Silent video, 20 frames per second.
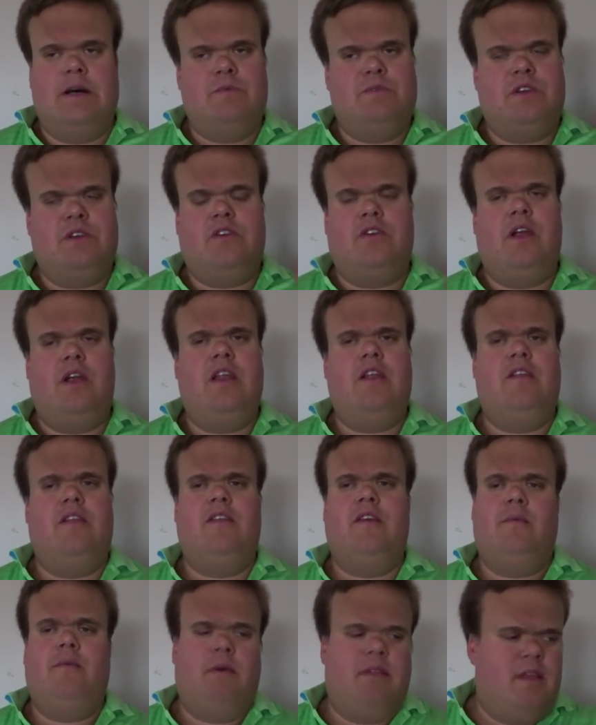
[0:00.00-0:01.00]
So credit to
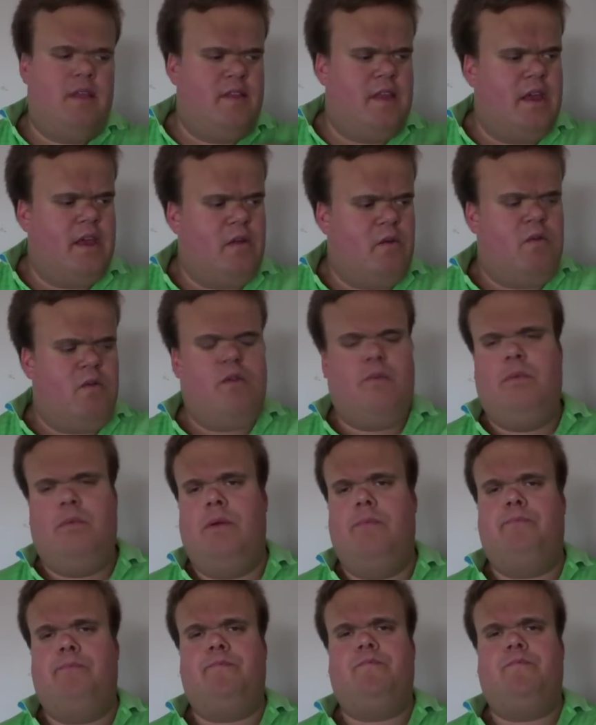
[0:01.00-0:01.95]
them. I think they can also be